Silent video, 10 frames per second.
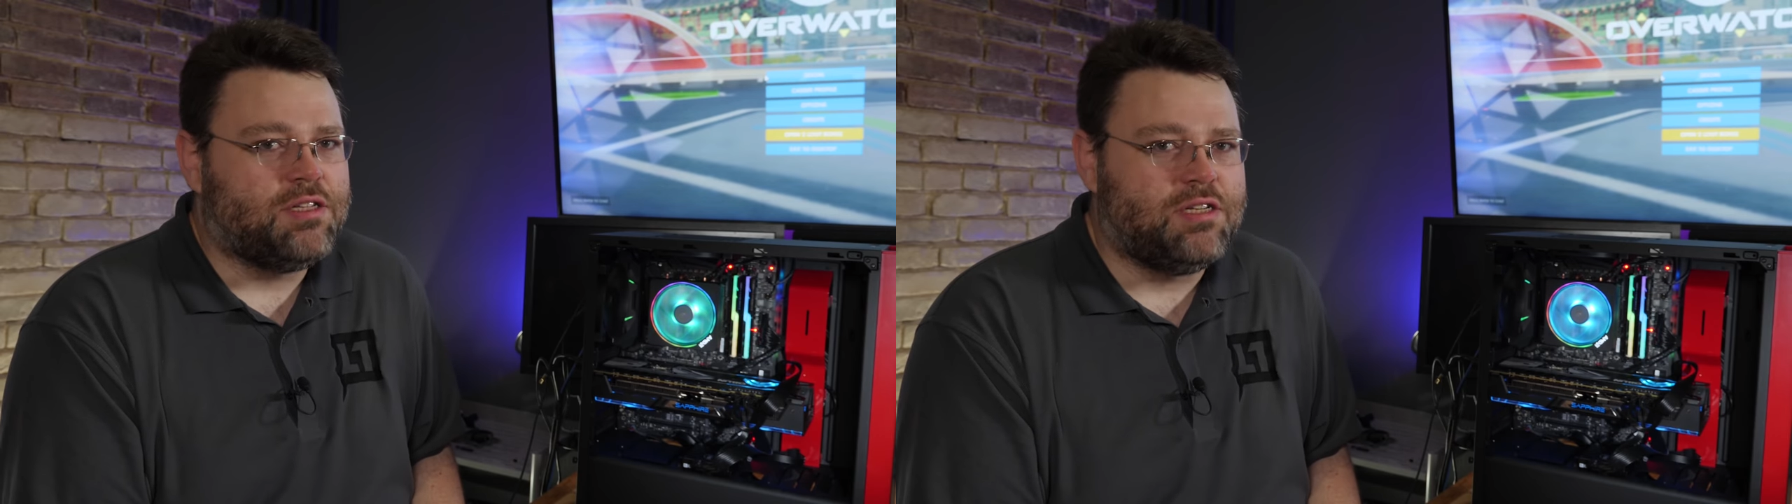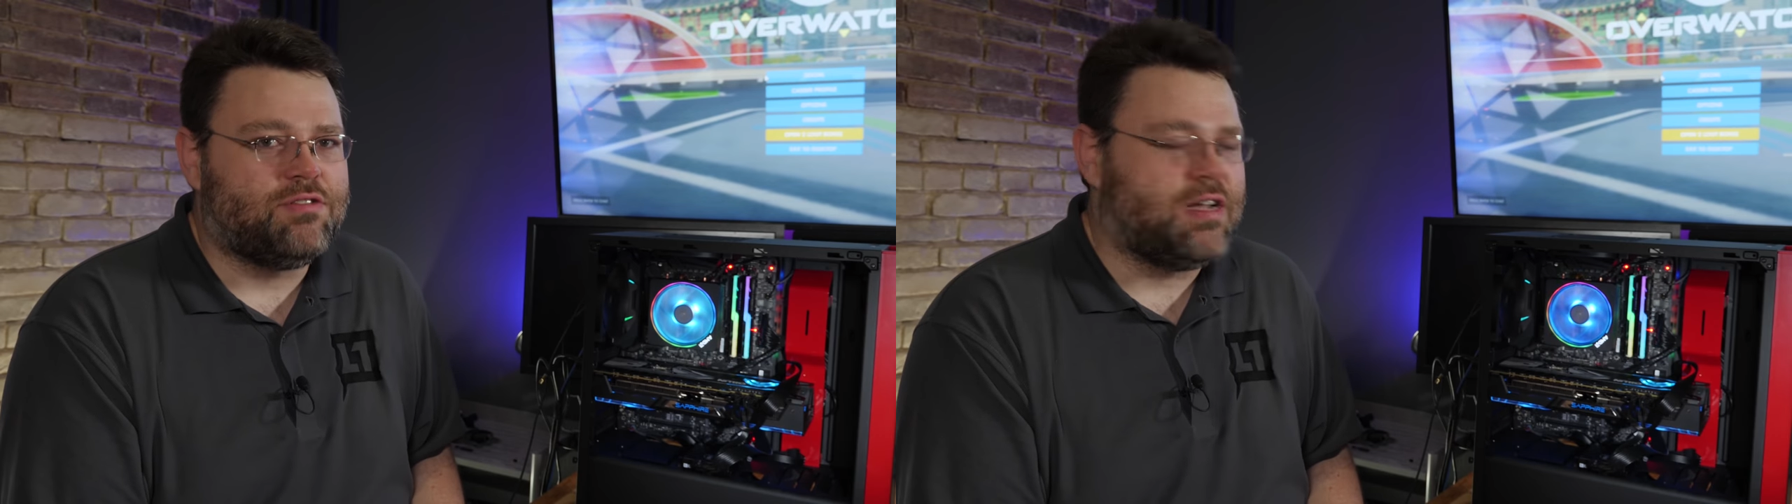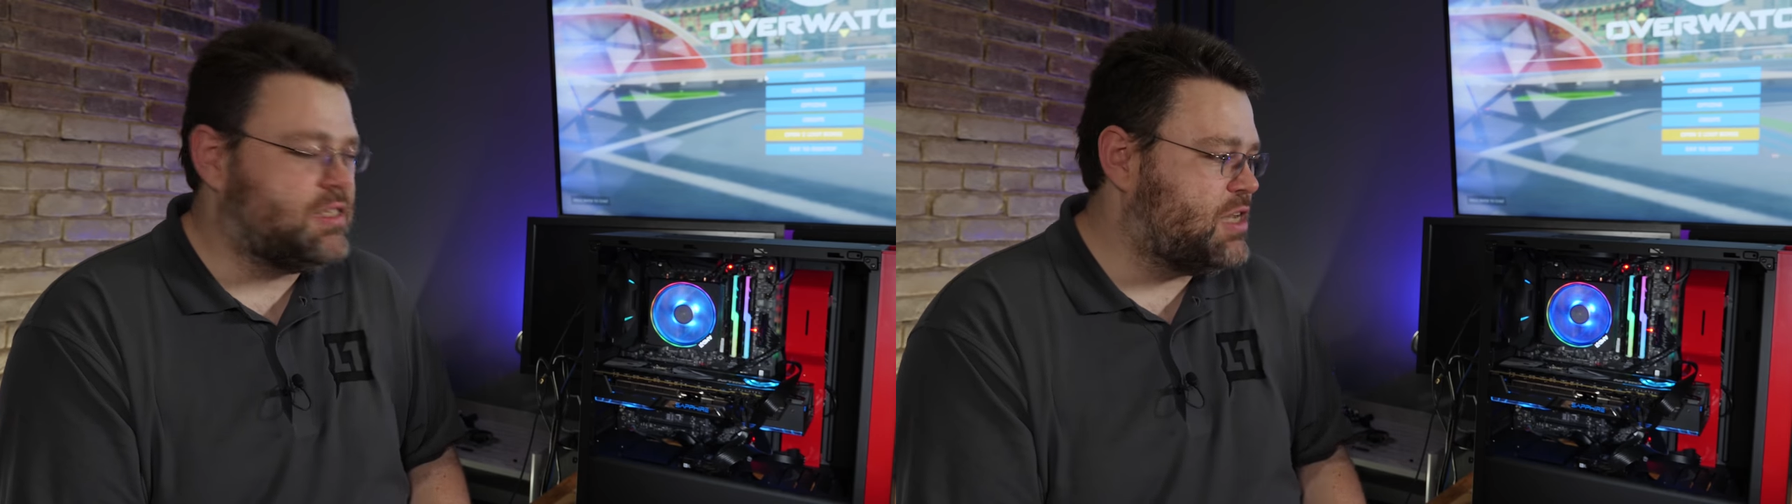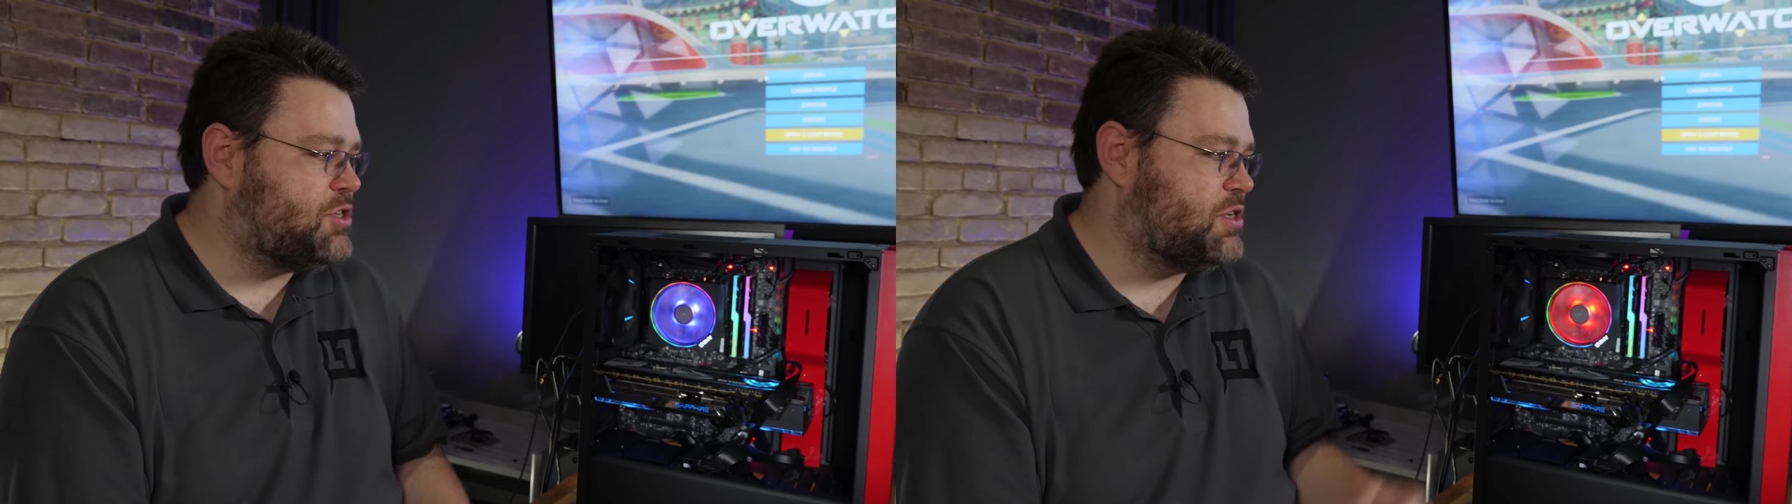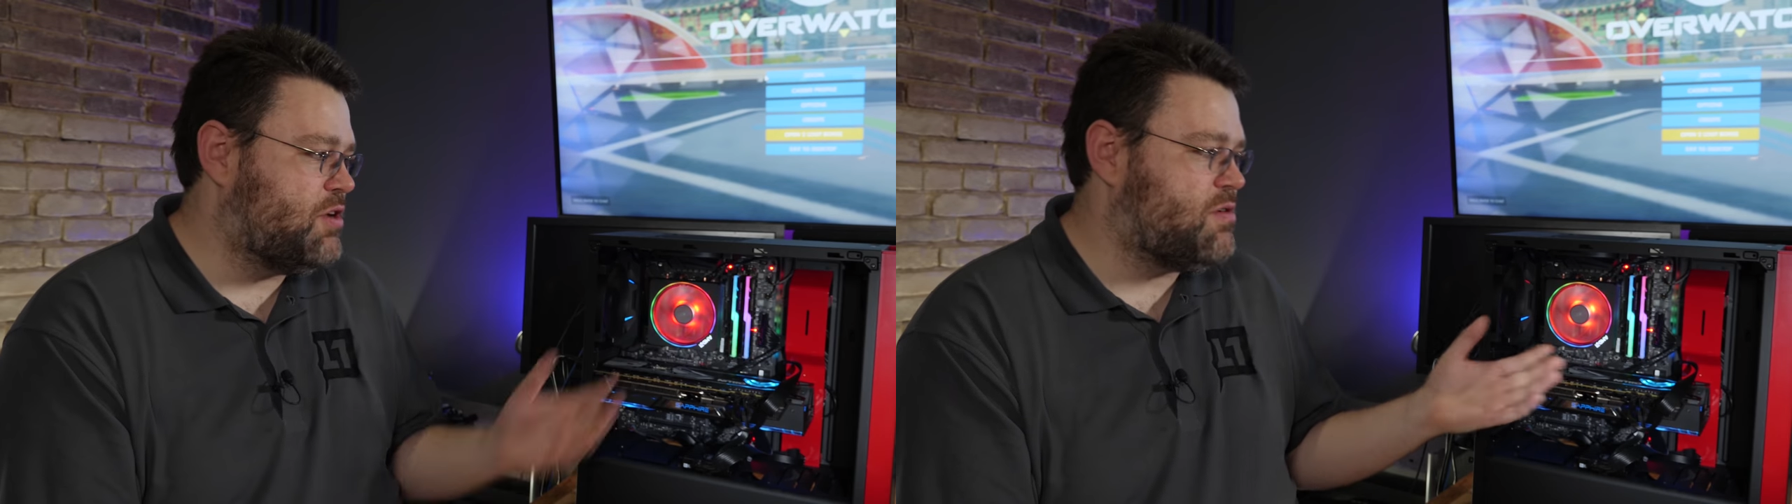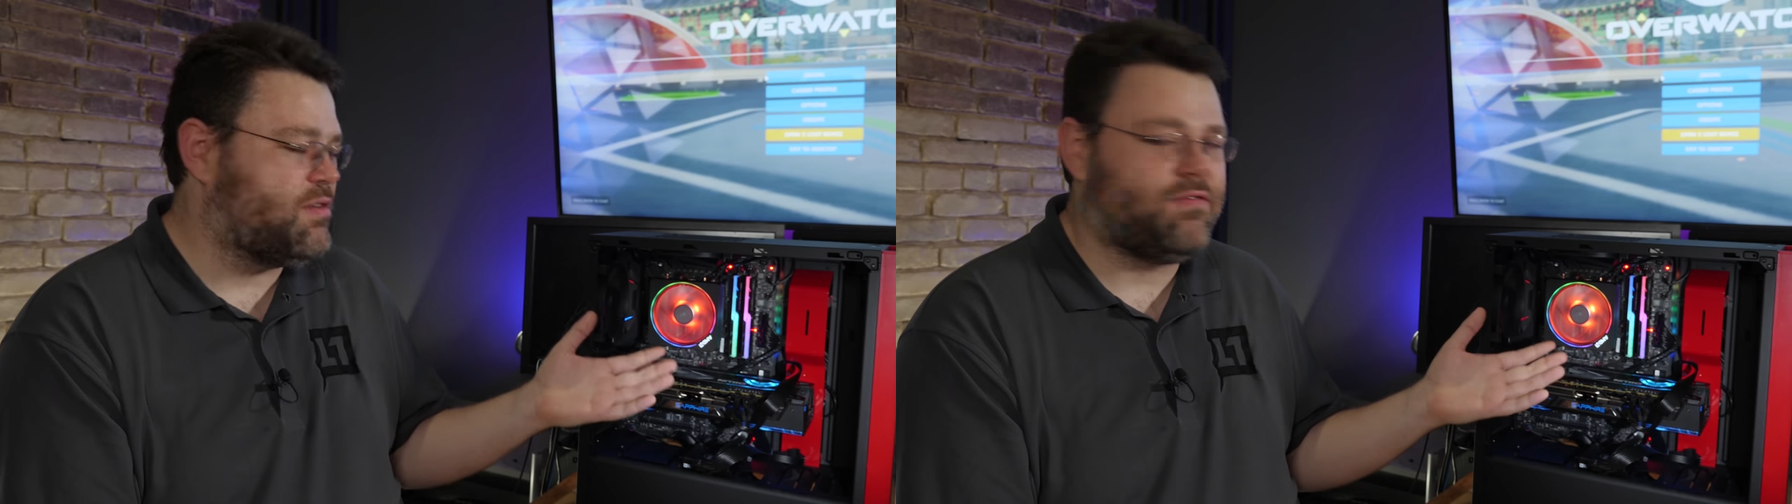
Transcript: lost in translation going